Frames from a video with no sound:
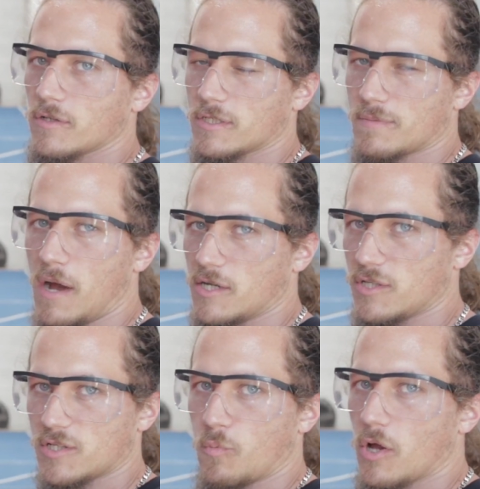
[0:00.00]
as
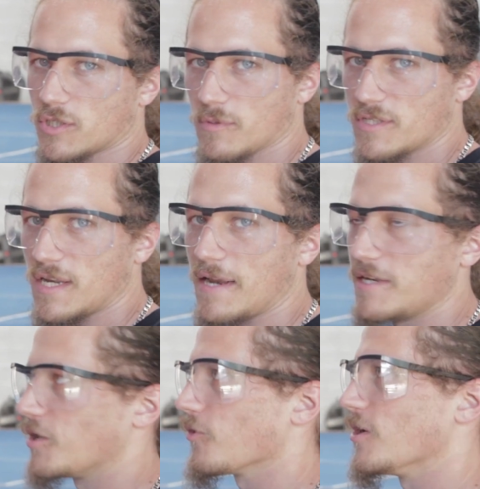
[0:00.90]
much. This wall is almost
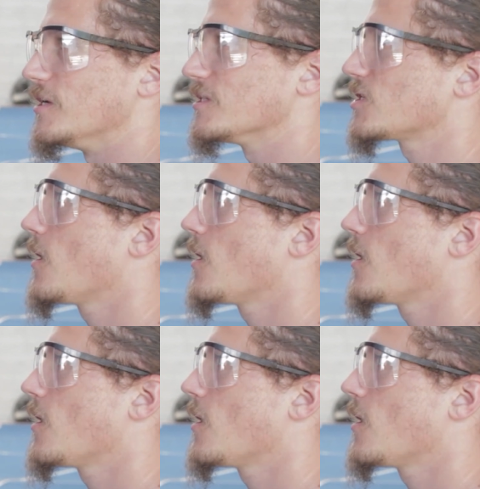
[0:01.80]
90 degrees.